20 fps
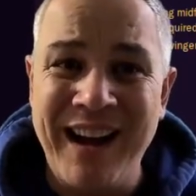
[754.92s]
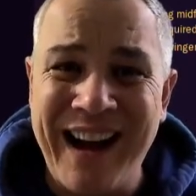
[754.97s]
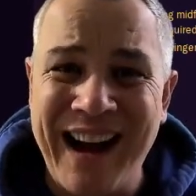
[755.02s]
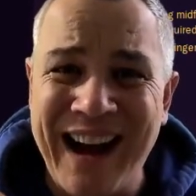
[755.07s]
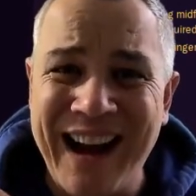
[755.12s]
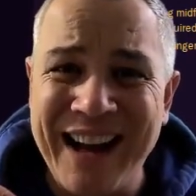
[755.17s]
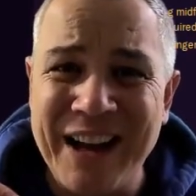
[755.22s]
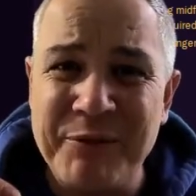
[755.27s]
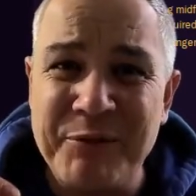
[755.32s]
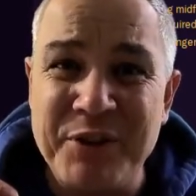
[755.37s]

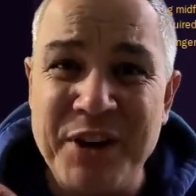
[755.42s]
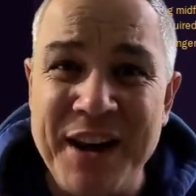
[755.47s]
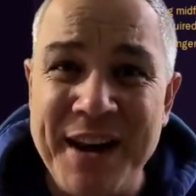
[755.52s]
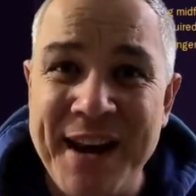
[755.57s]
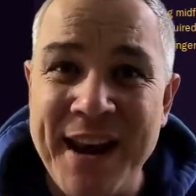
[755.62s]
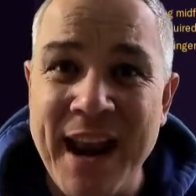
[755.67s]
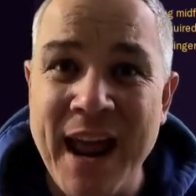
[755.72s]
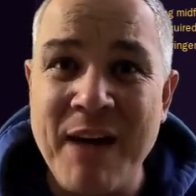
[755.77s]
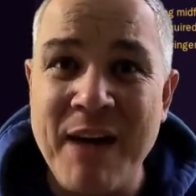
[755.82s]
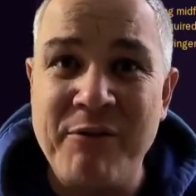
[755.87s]
I have
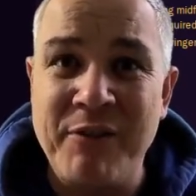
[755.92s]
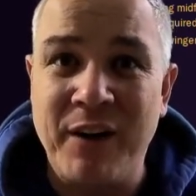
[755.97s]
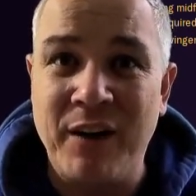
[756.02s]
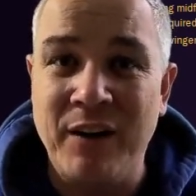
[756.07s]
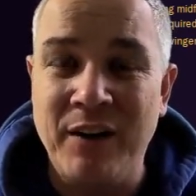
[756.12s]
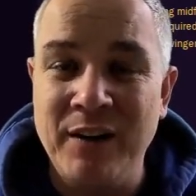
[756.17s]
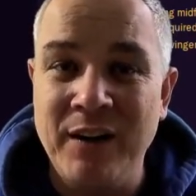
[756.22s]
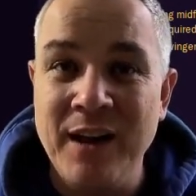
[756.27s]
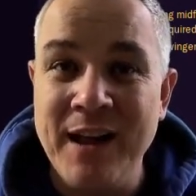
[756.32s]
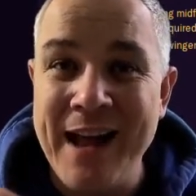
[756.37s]
never,
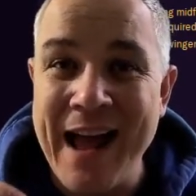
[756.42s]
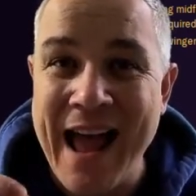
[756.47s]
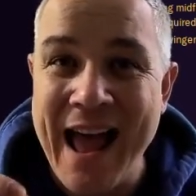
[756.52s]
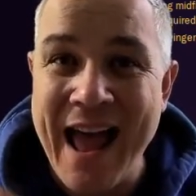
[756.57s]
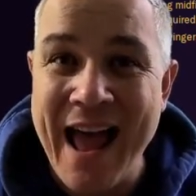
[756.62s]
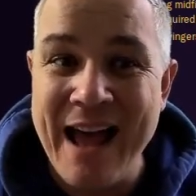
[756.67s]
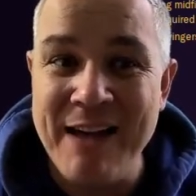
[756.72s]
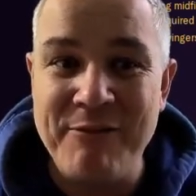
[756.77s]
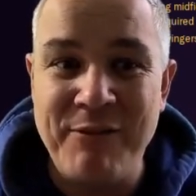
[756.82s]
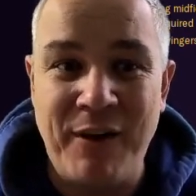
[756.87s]

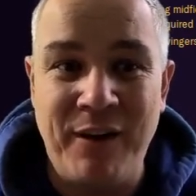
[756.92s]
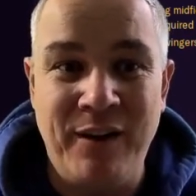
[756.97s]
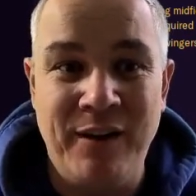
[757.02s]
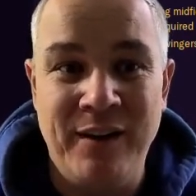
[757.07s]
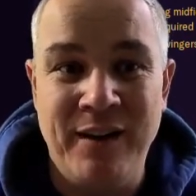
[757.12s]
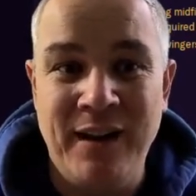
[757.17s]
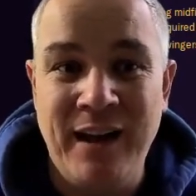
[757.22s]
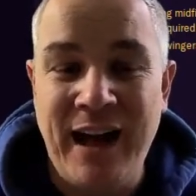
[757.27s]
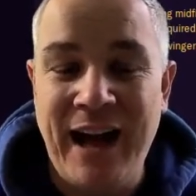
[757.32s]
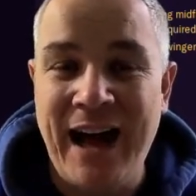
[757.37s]
ever
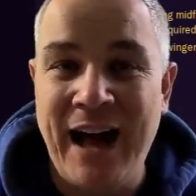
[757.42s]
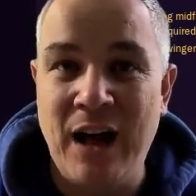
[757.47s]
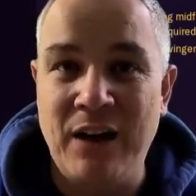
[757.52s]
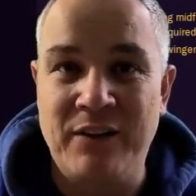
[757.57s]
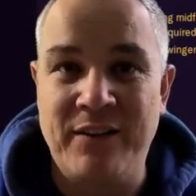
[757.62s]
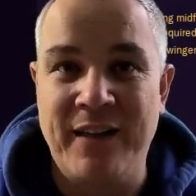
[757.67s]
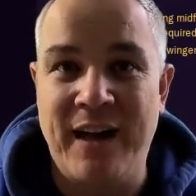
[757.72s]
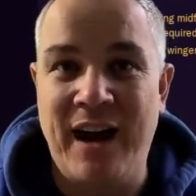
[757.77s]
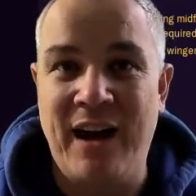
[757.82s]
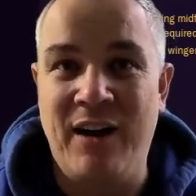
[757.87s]
had
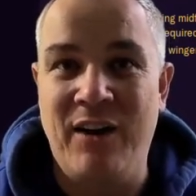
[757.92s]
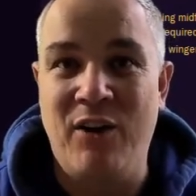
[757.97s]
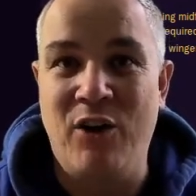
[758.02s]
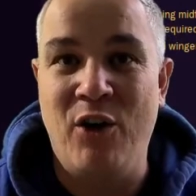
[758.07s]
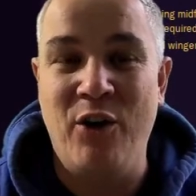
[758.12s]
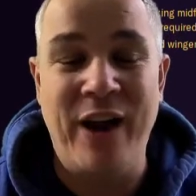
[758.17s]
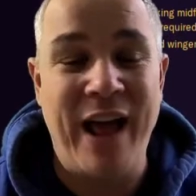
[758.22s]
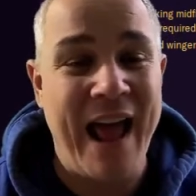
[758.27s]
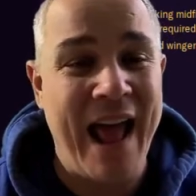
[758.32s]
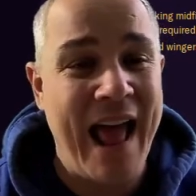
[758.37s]
that
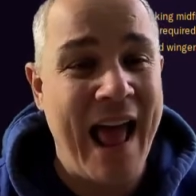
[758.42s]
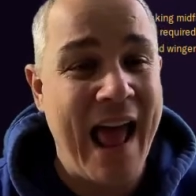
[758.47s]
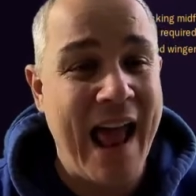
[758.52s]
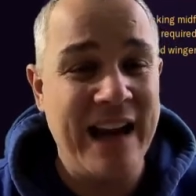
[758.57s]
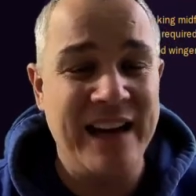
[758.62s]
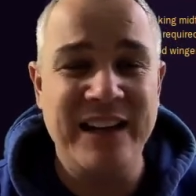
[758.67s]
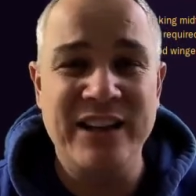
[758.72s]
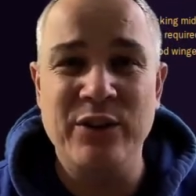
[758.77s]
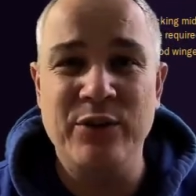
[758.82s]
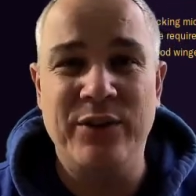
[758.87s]
on
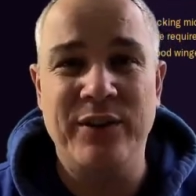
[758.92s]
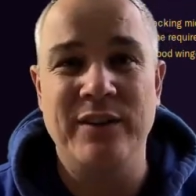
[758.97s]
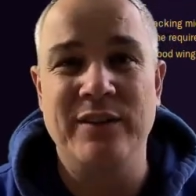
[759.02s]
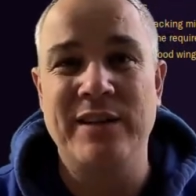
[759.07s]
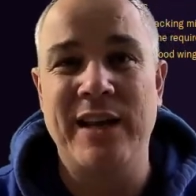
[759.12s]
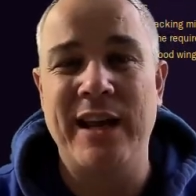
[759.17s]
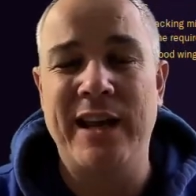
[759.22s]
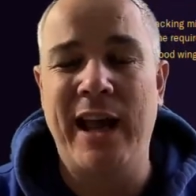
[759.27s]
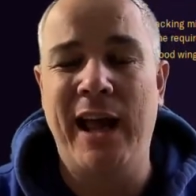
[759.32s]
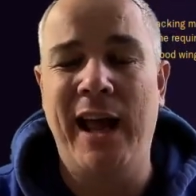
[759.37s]
any youth
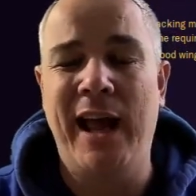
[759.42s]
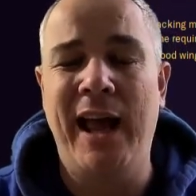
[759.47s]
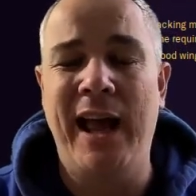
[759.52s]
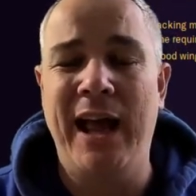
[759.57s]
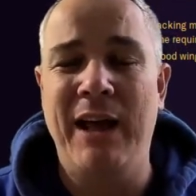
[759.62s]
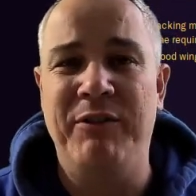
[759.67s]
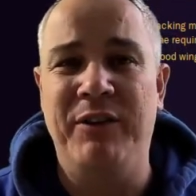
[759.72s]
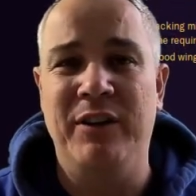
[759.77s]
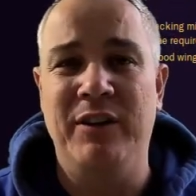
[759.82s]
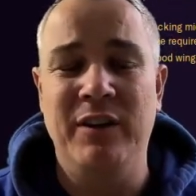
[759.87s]
intake
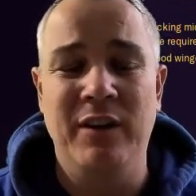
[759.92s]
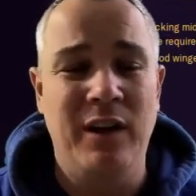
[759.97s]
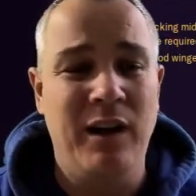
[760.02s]
ever.